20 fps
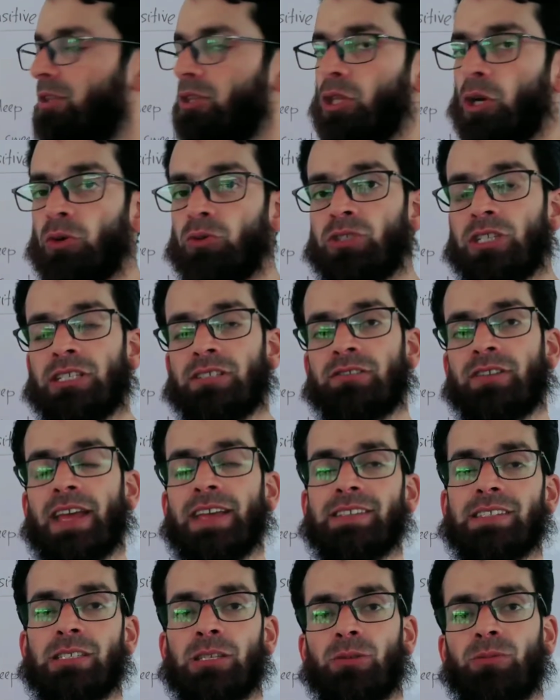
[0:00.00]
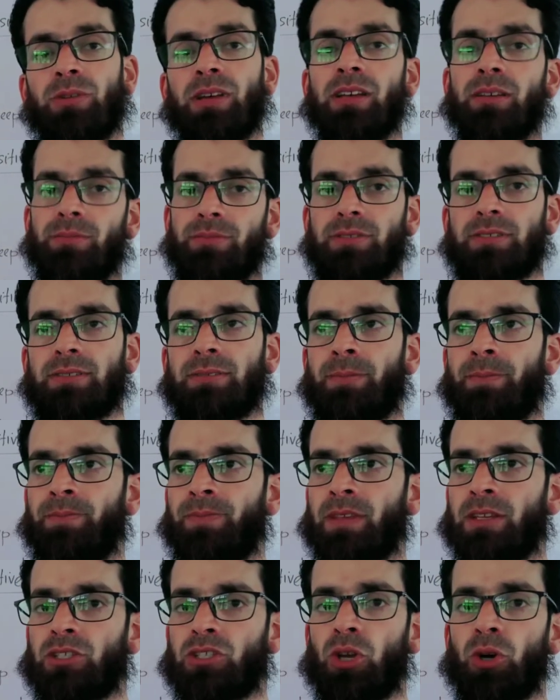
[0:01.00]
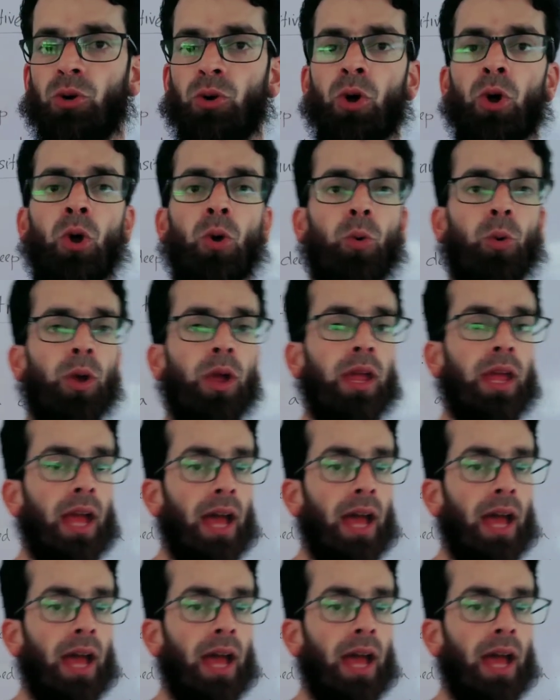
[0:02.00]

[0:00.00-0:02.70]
those intransitive verbs. So we